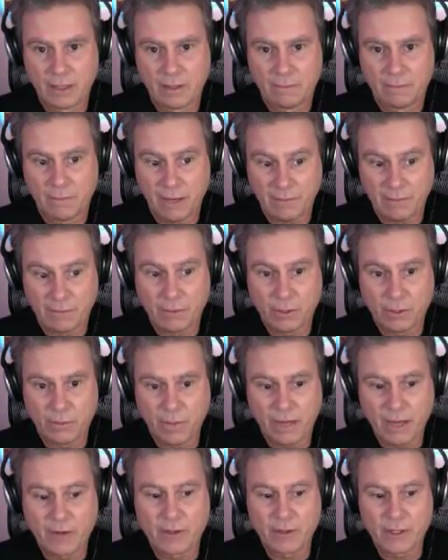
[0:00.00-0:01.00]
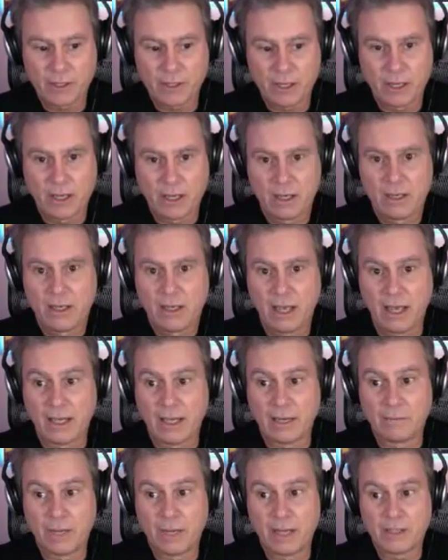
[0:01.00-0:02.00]
by foreign powers. And
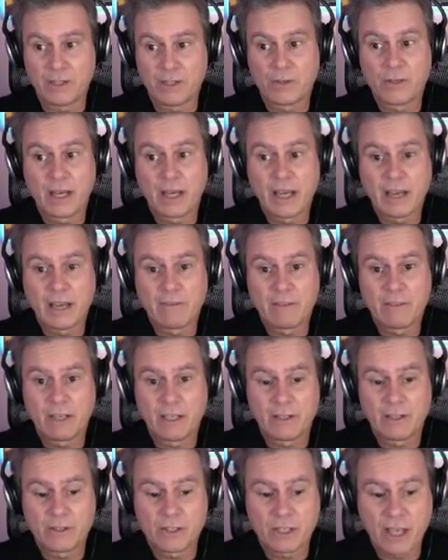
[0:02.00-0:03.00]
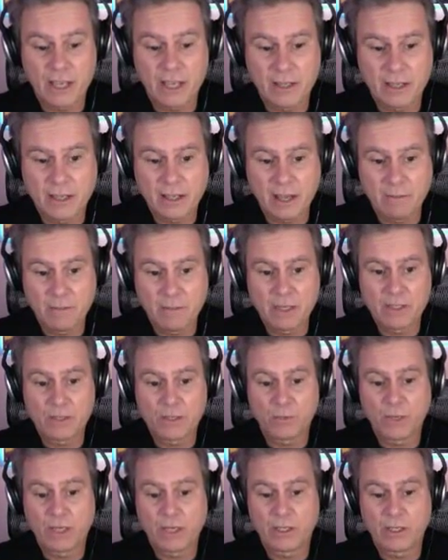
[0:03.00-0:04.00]
I'm not so naive to understand that that means
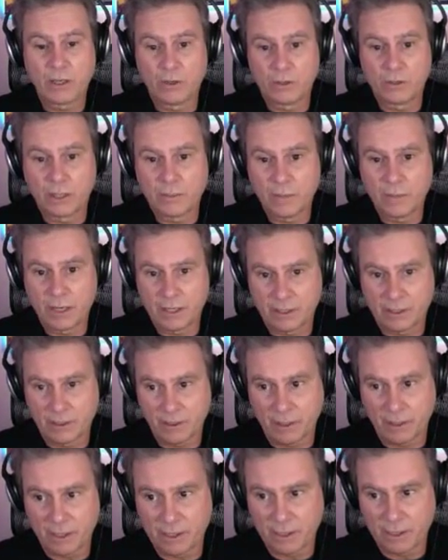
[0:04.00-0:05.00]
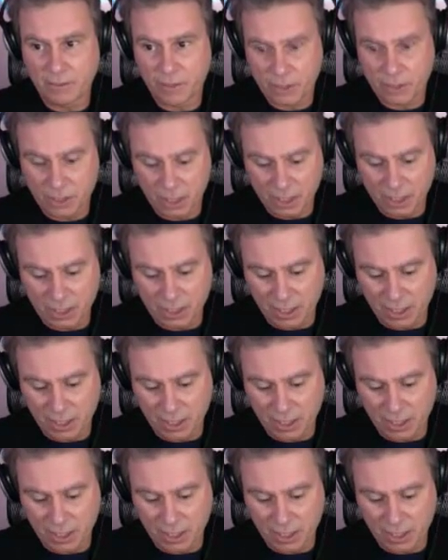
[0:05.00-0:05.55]
that we can only monitor things overseas.